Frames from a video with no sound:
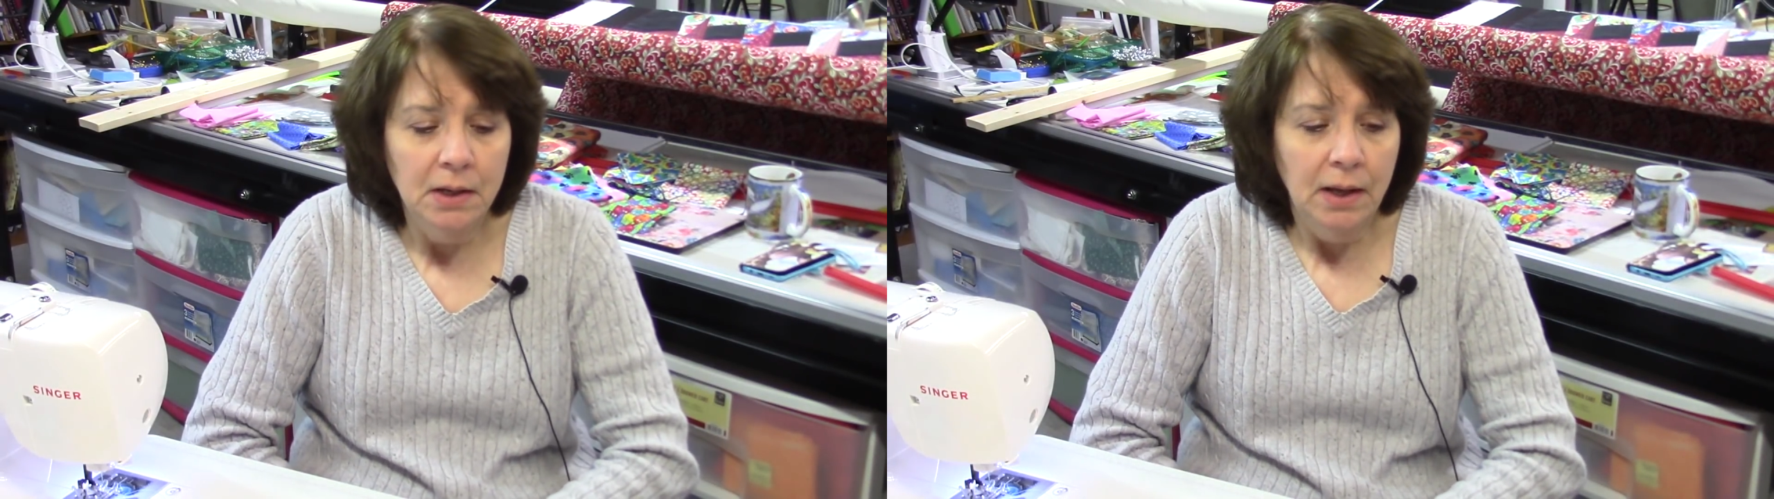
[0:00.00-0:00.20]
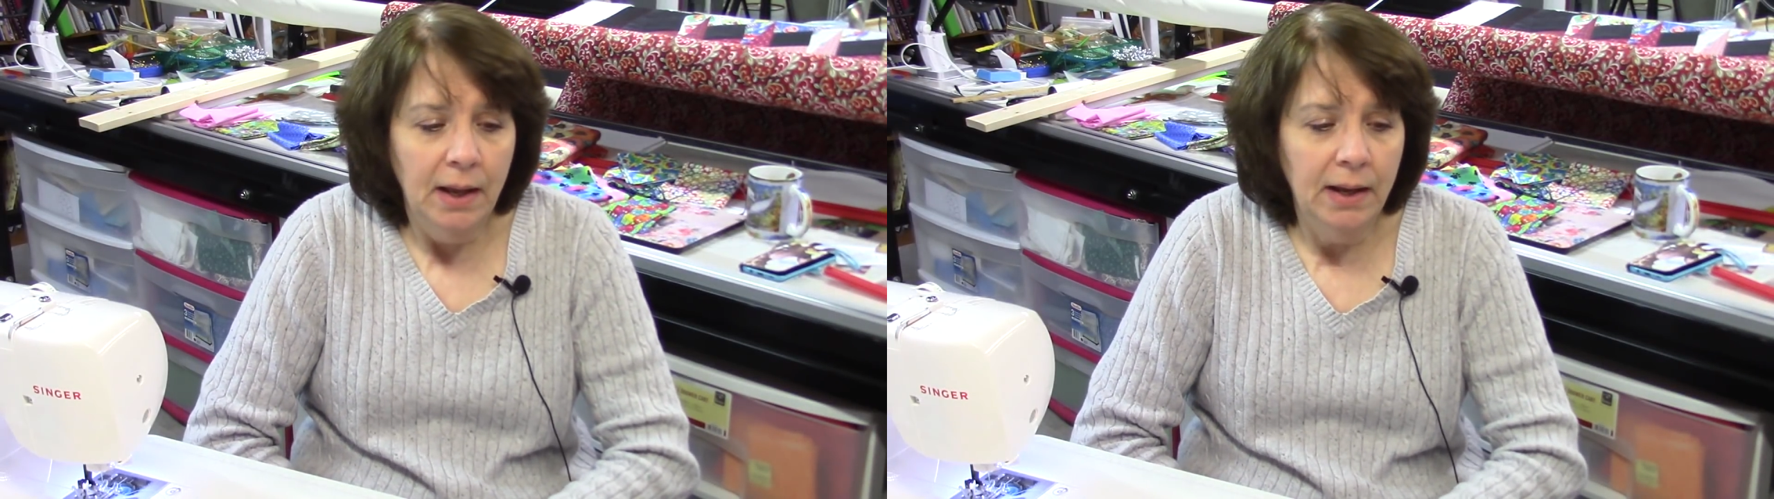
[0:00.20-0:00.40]

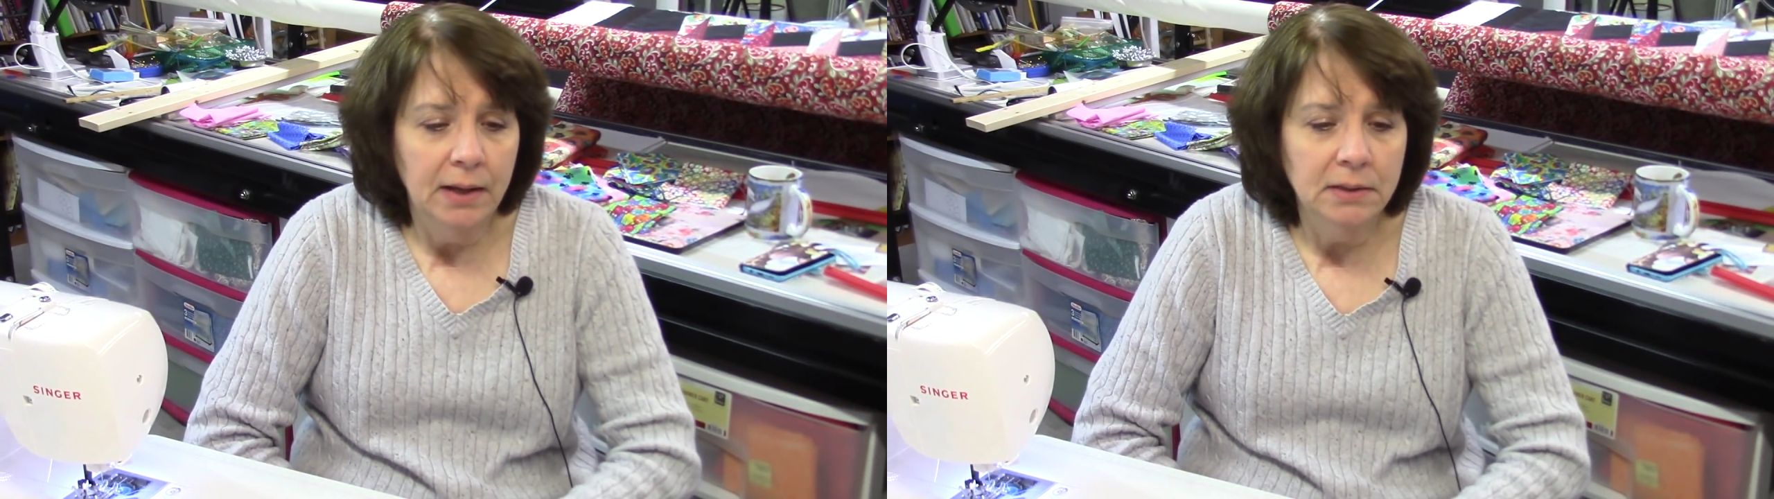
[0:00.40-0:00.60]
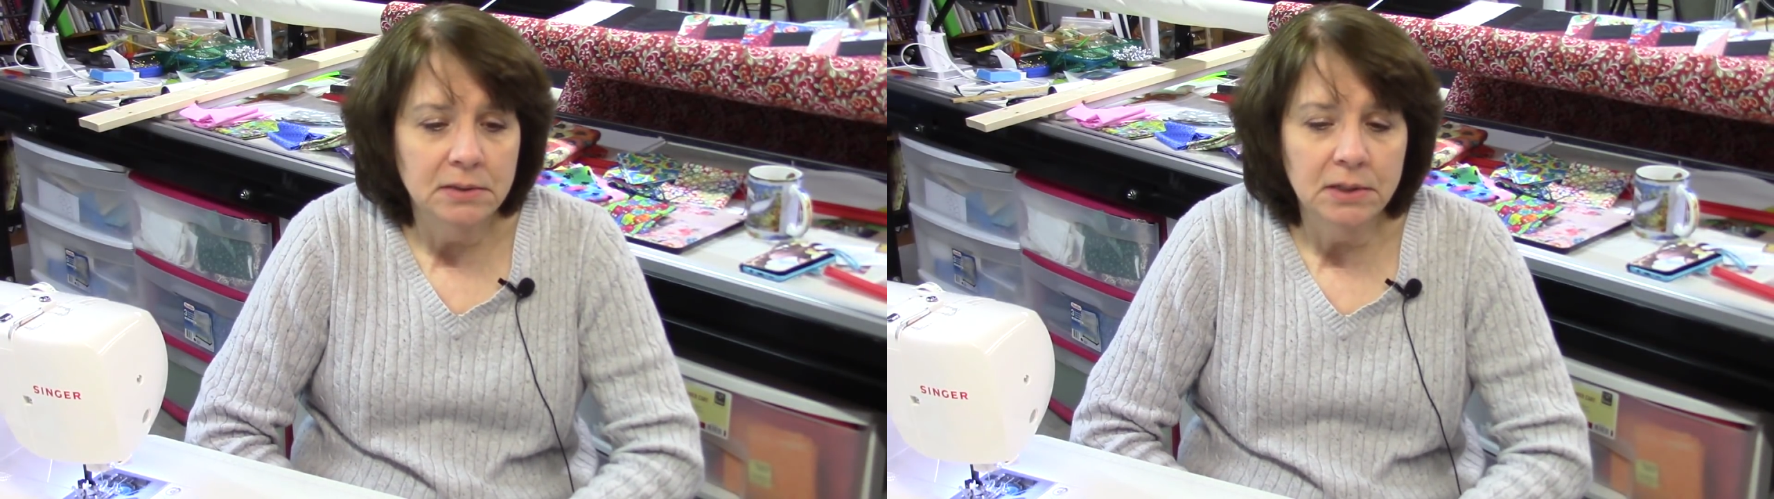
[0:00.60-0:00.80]

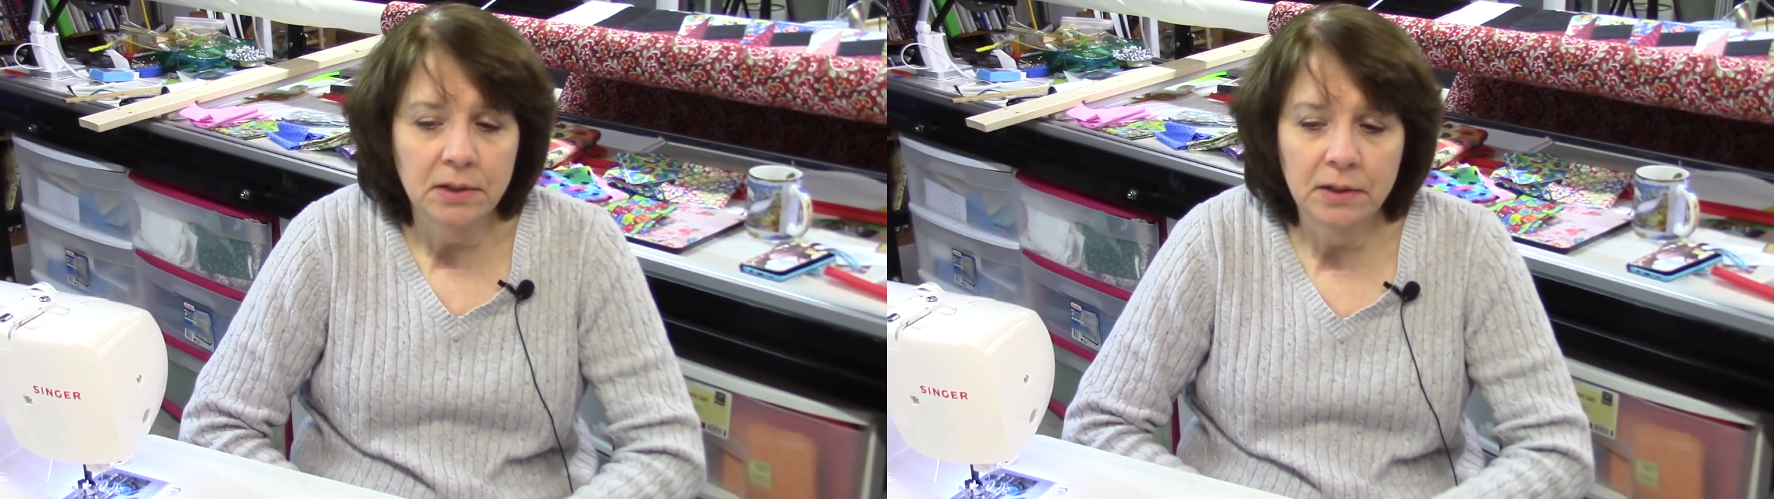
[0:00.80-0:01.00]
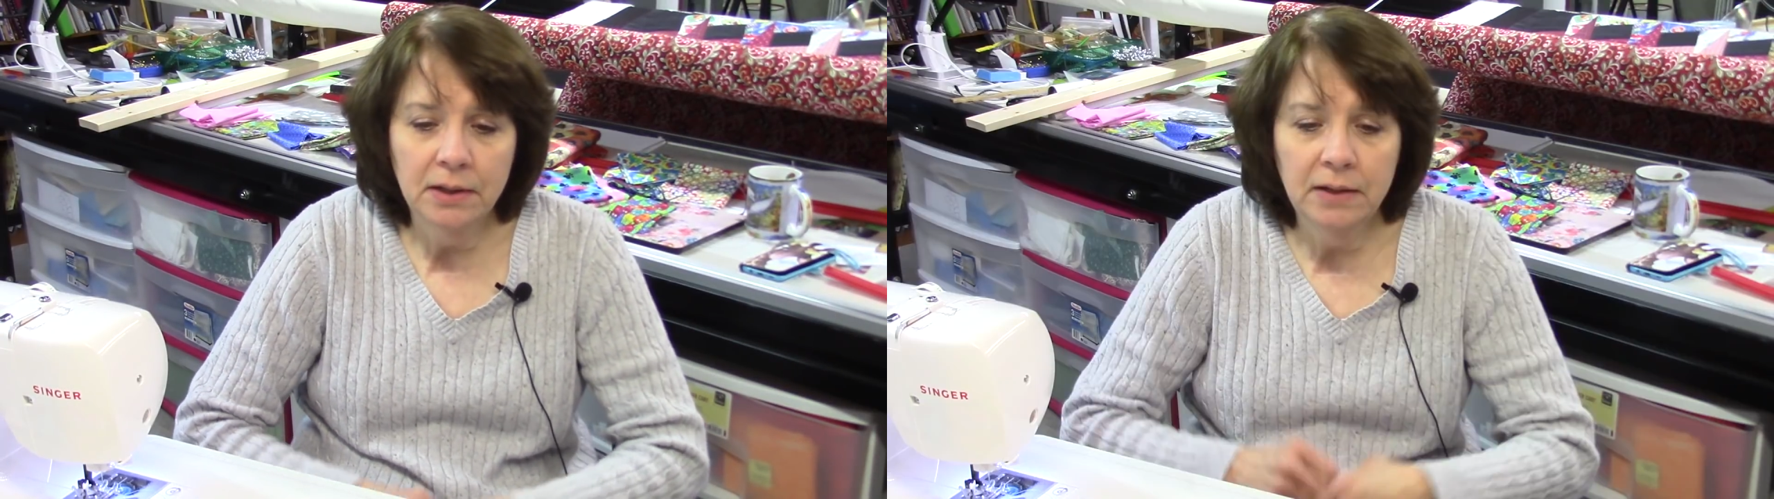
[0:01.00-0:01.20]
And
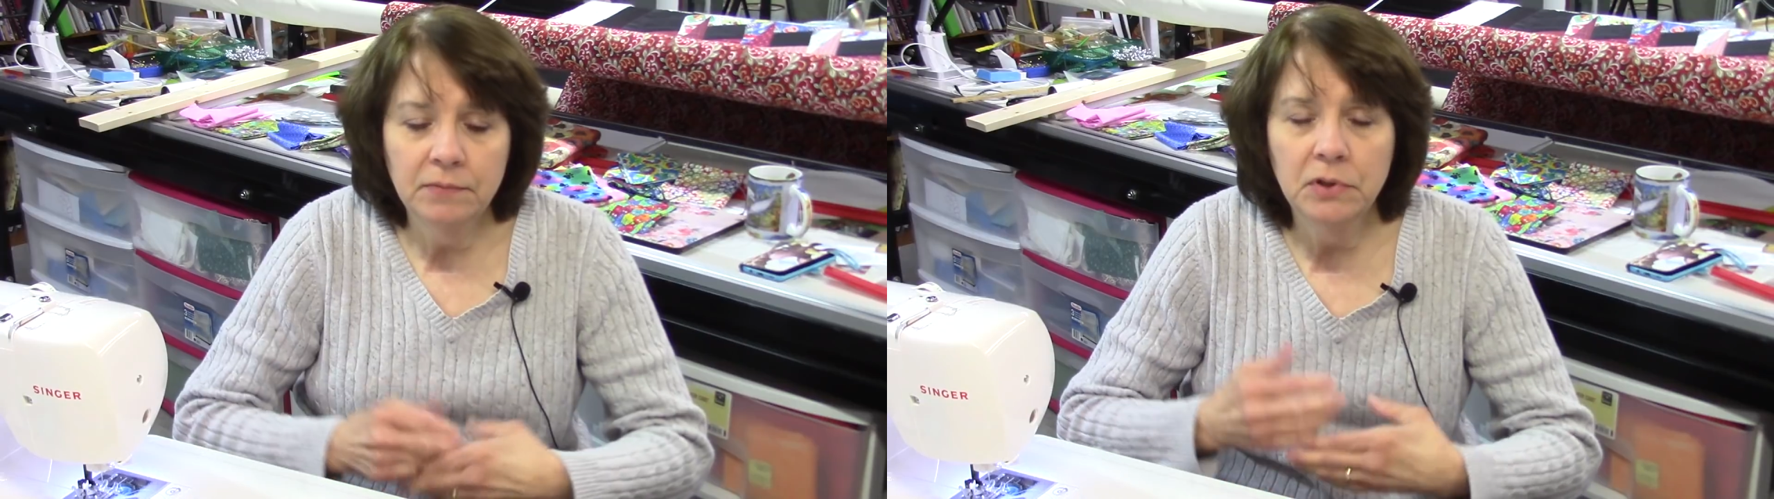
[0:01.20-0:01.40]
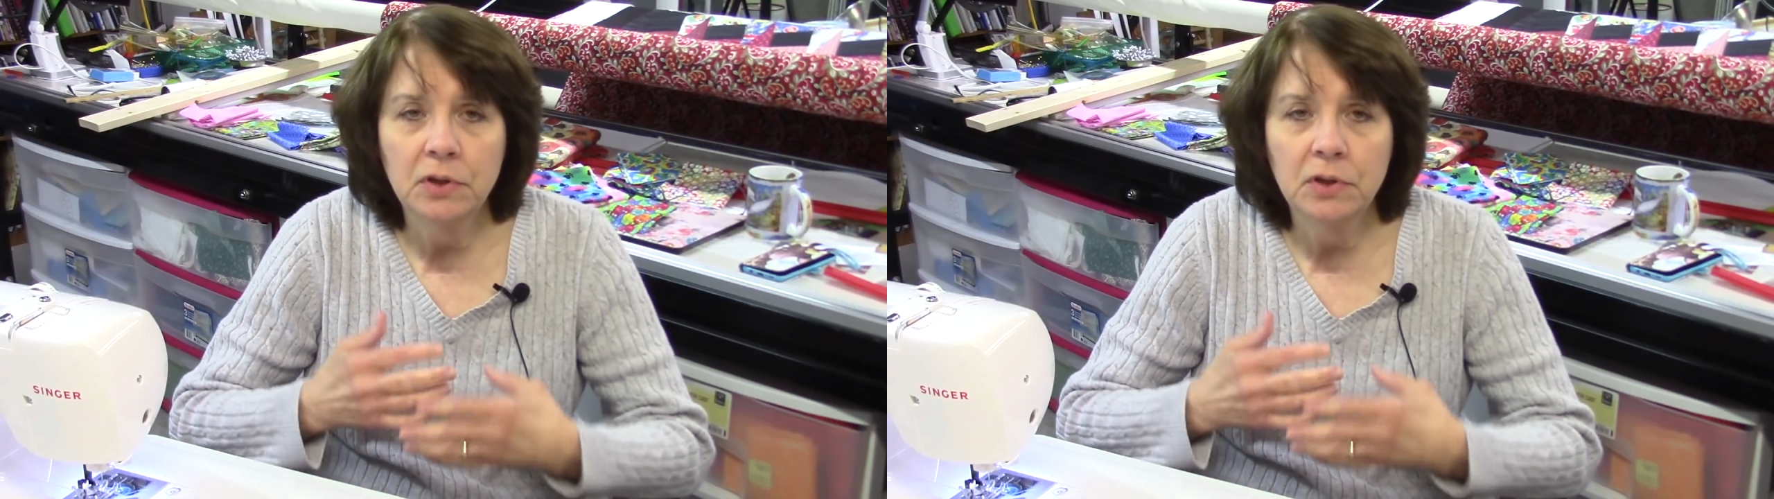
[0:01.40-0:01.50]
even